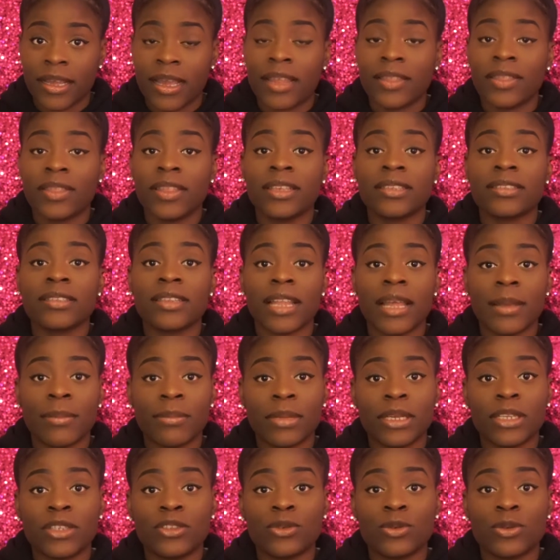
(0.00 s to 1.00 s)
And this led
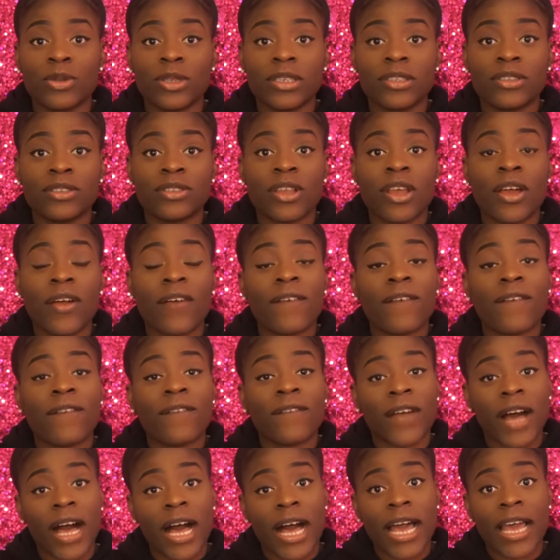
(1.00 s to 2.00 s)
me to these
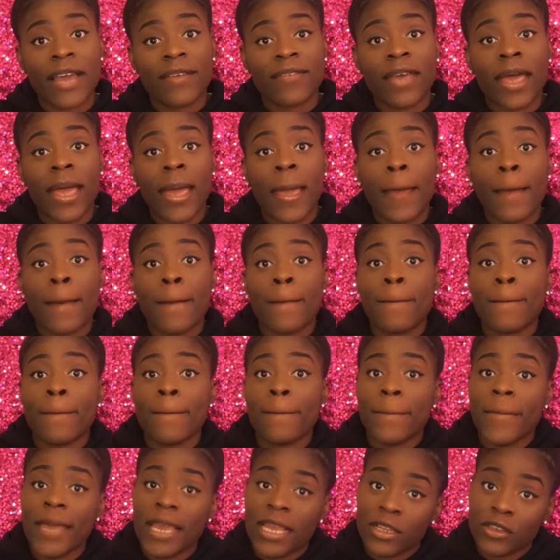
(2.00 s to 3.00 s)
5
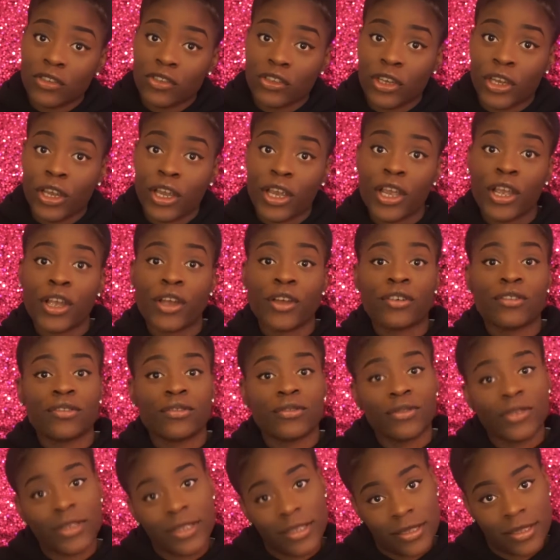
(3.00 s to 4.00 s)
major
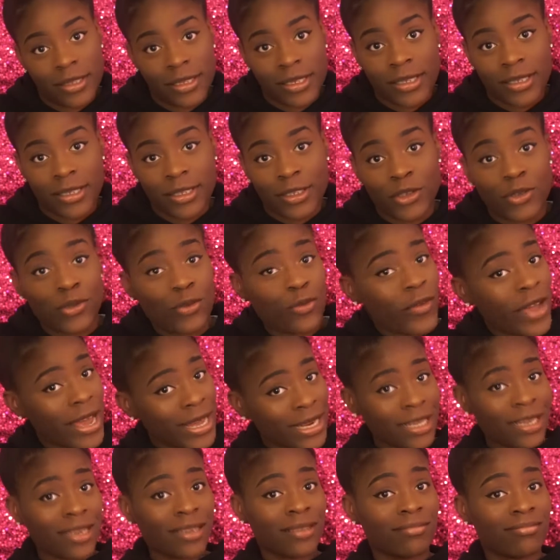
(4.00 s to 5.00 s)
reasons. You
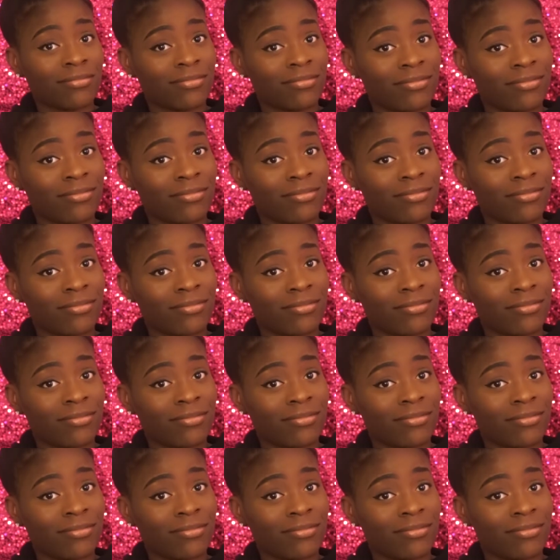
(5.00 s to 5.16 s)
ready?